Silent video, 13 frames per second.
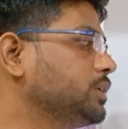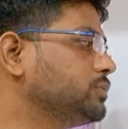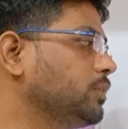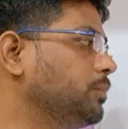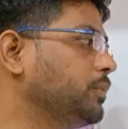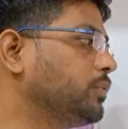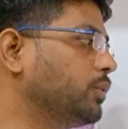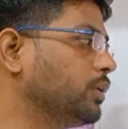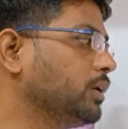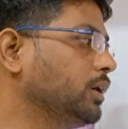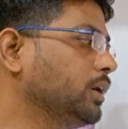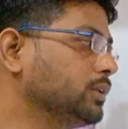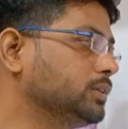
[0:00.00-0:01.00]
This will be 4.
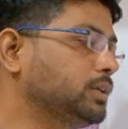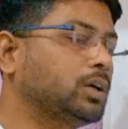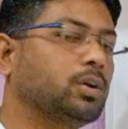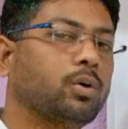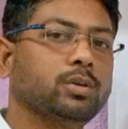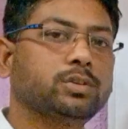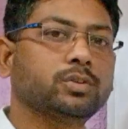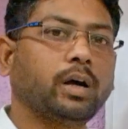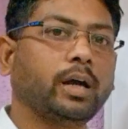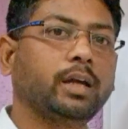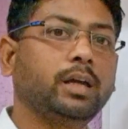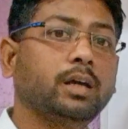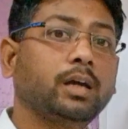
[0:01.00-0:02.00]
That also
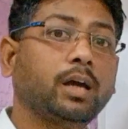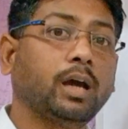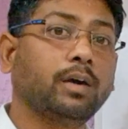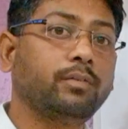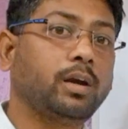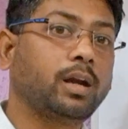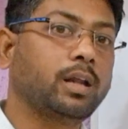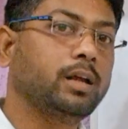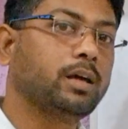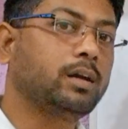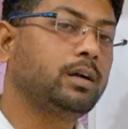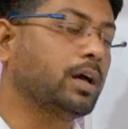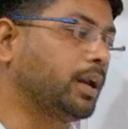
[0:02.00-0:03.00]
I have written
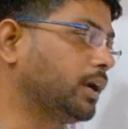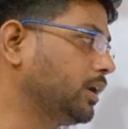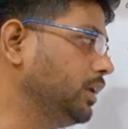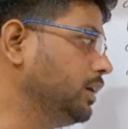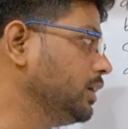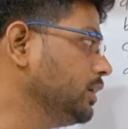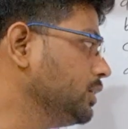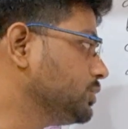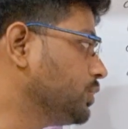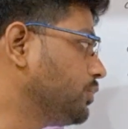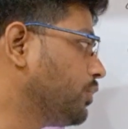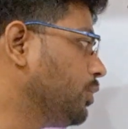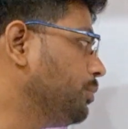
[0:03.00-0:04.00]
here directly.
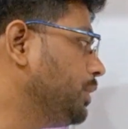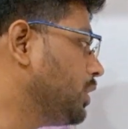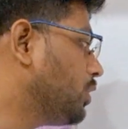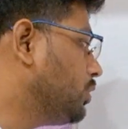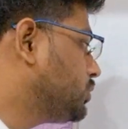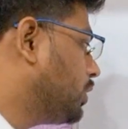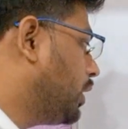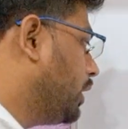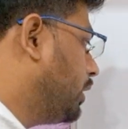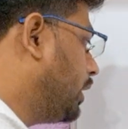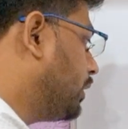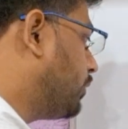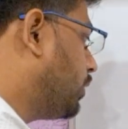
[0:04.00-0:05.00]
So from here also I'll
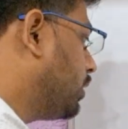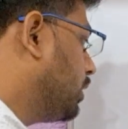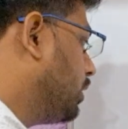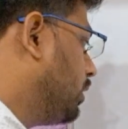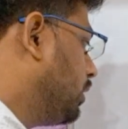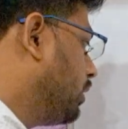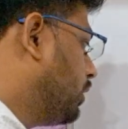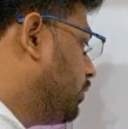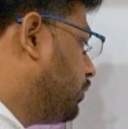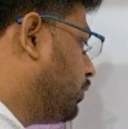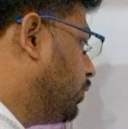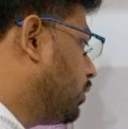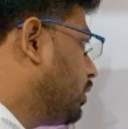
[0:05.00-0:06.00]
get what?
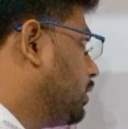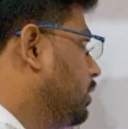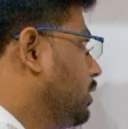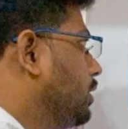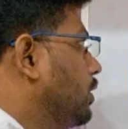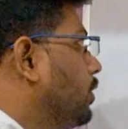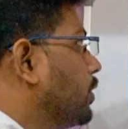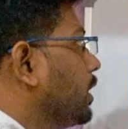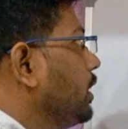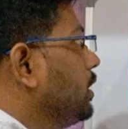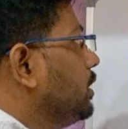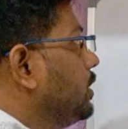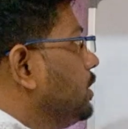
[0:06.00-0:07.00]
4.
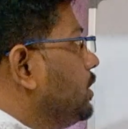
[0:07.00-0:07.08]
Okay.